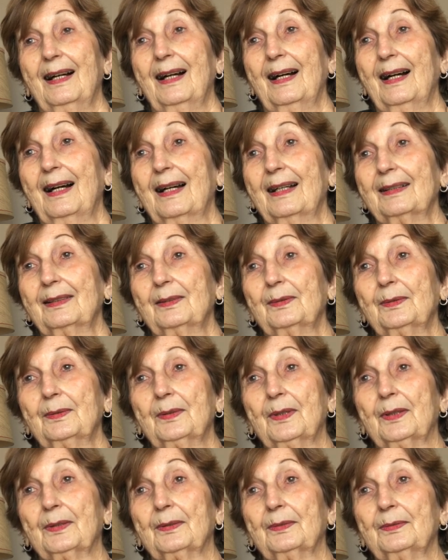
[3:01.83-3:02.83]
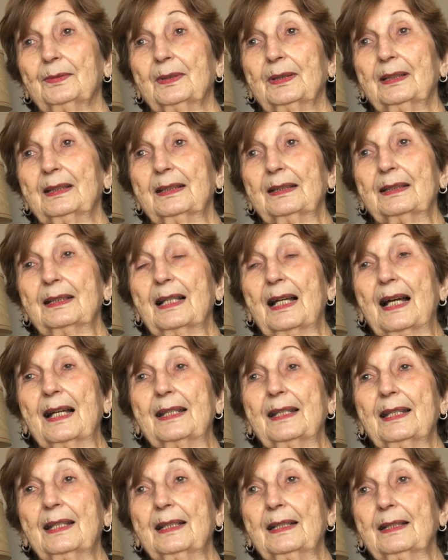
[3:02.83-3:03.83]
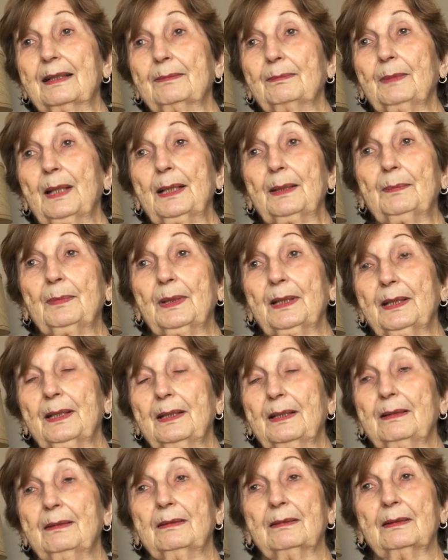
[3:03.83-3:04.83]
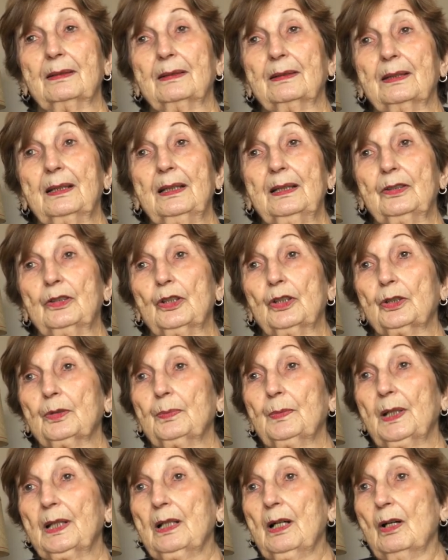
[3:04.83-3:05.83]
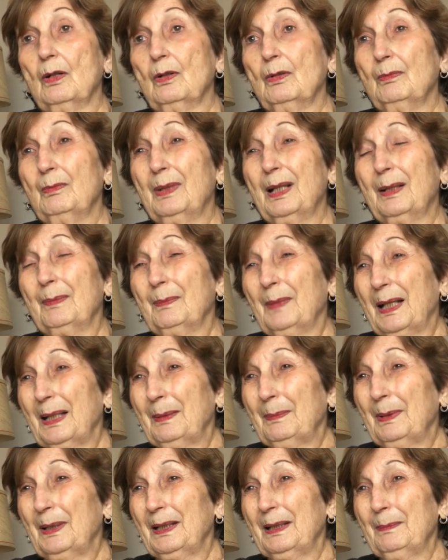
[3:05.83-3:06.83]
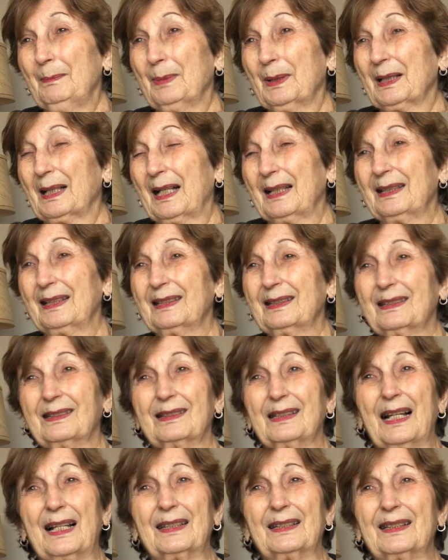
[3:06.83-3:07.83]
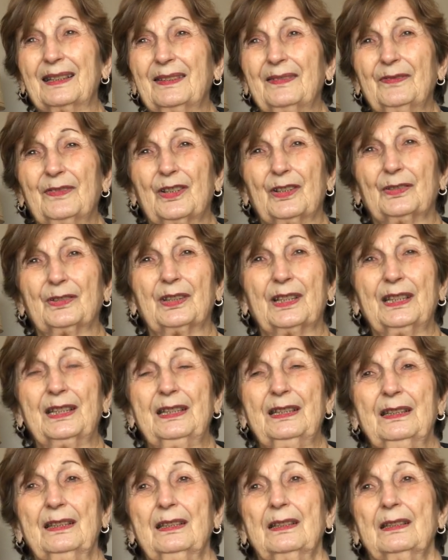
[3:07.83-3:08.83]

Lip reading: I don't know. I think maybe he took me home, maybe, but I didn't. I lived only